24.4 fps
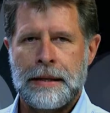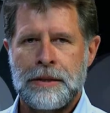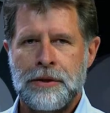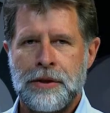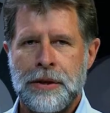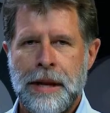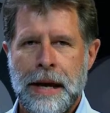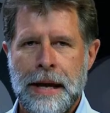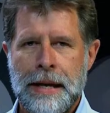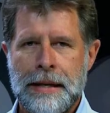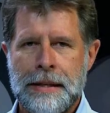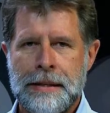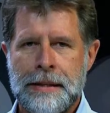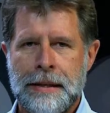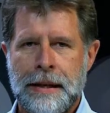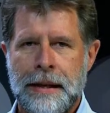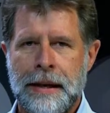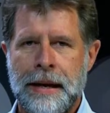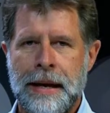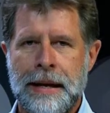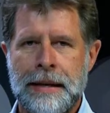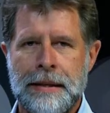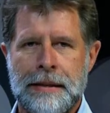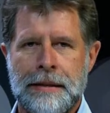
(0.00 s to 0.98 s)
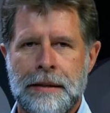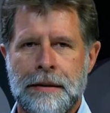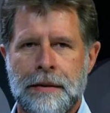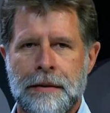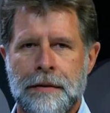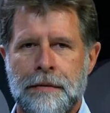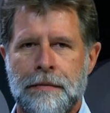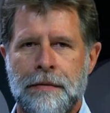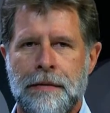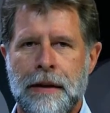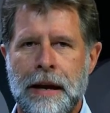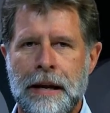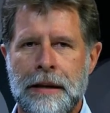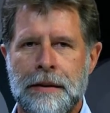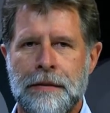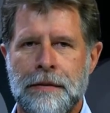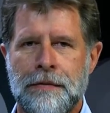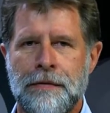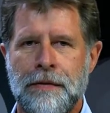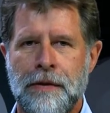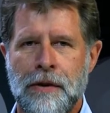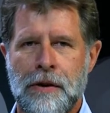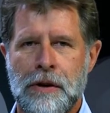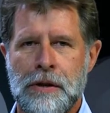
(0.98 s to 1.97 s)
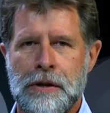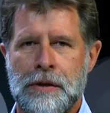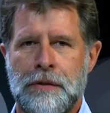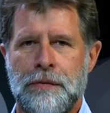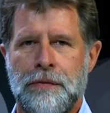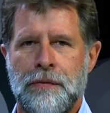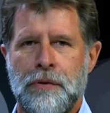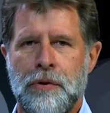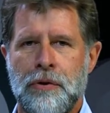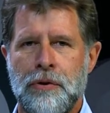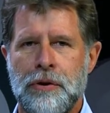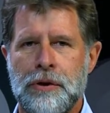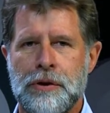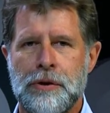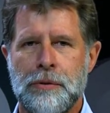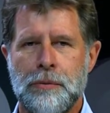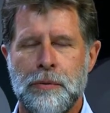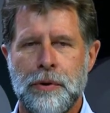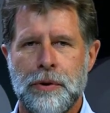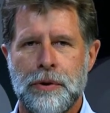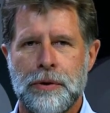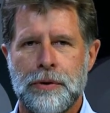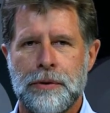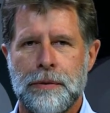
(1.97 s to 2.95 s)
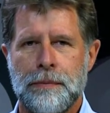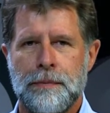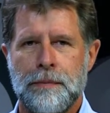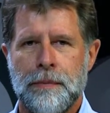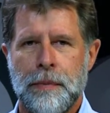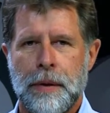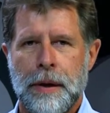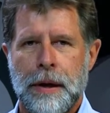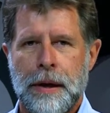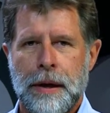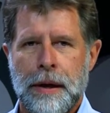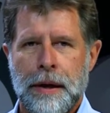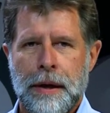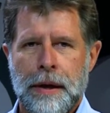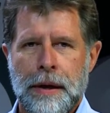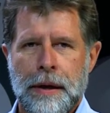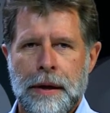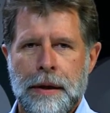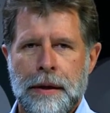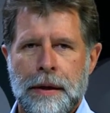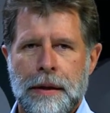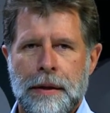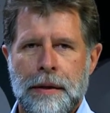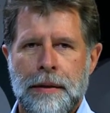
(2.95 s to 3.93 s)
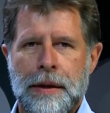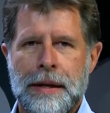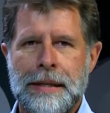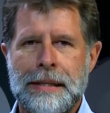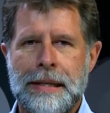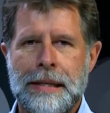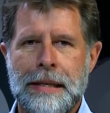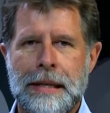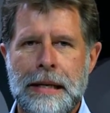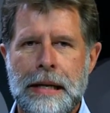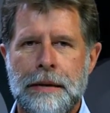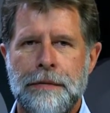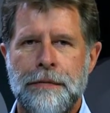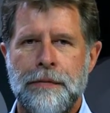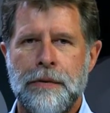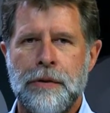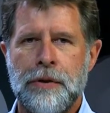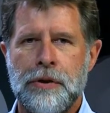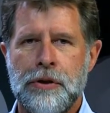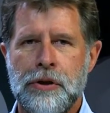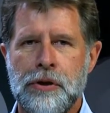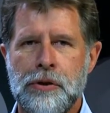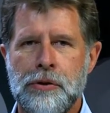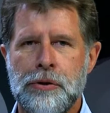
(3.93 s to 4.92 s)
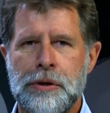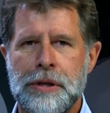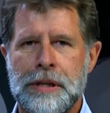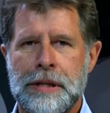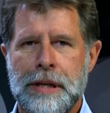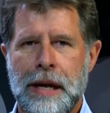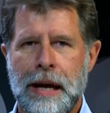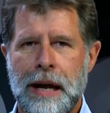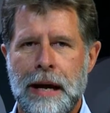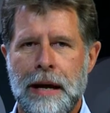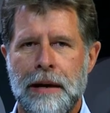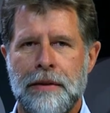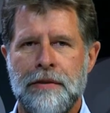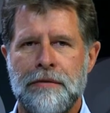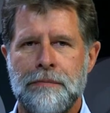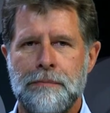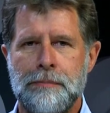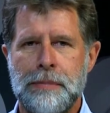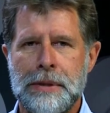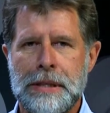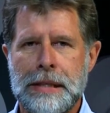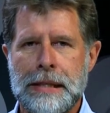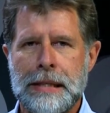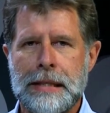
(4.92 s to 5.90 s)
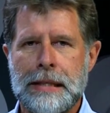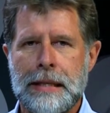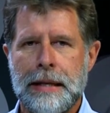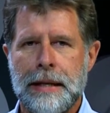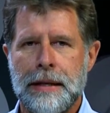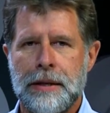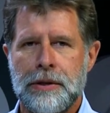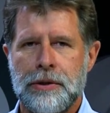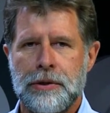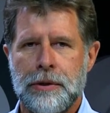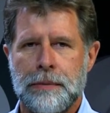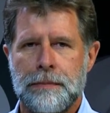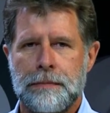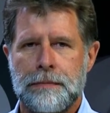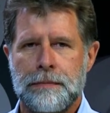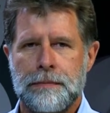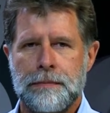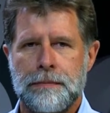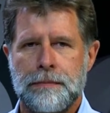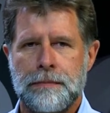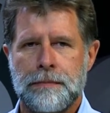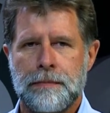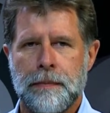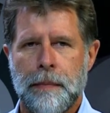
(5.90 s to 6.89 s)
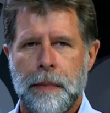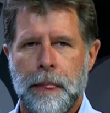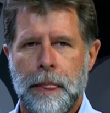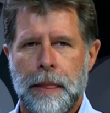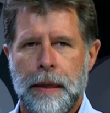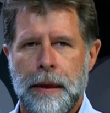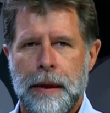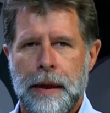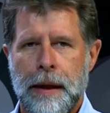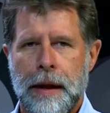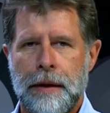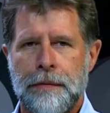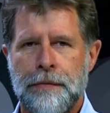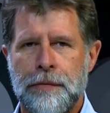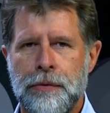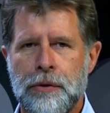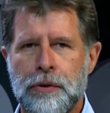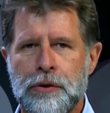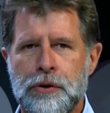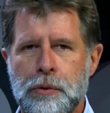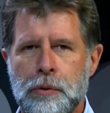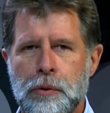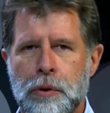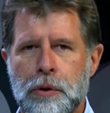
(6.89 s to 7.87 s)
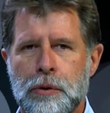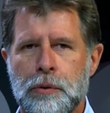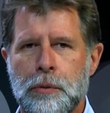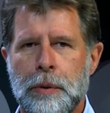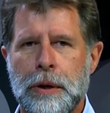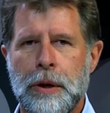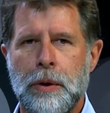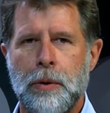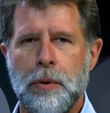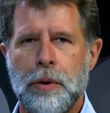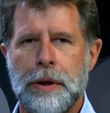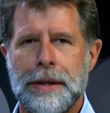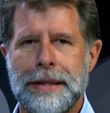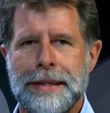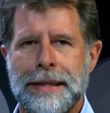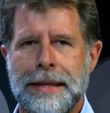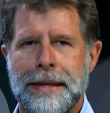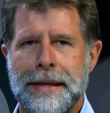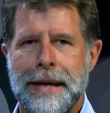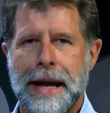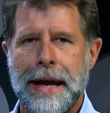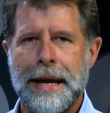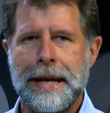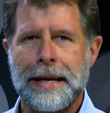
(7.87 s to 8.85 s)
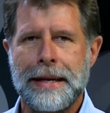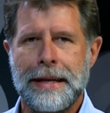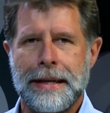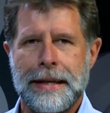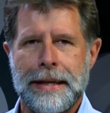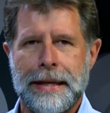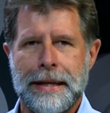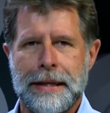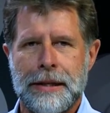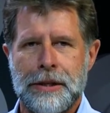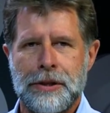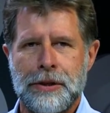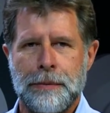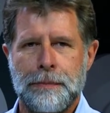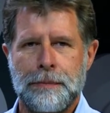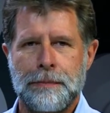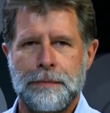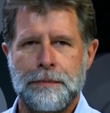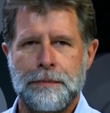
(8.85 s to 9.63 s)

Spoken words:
today's connected, flat, fast, furious world, there's a need for a new style of business leadership. At FutureWorld, we call it naked leadership.